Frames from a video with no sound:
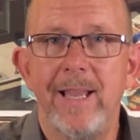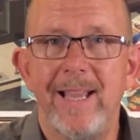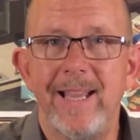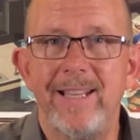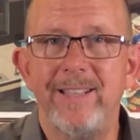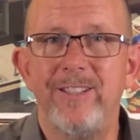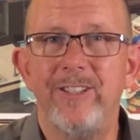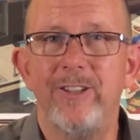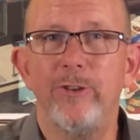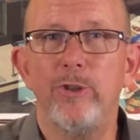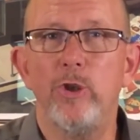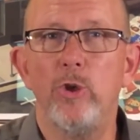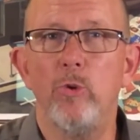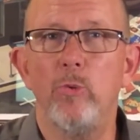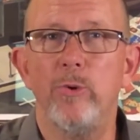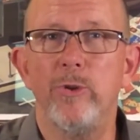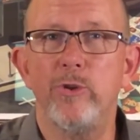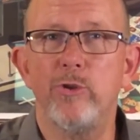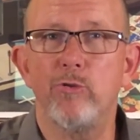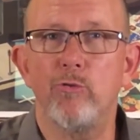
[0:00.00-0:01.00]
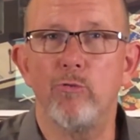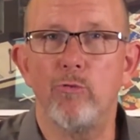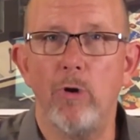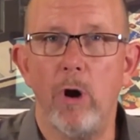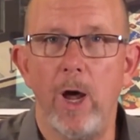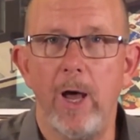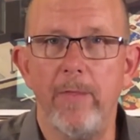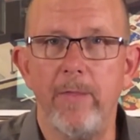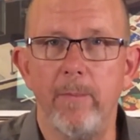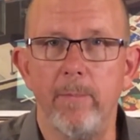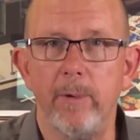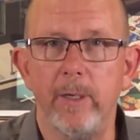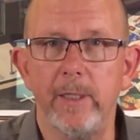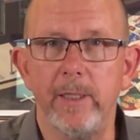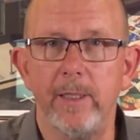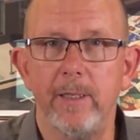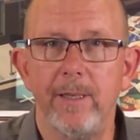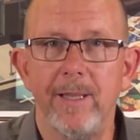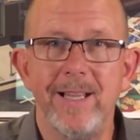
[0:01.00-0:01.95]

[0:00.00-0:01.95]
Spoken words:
until you withdraw the money.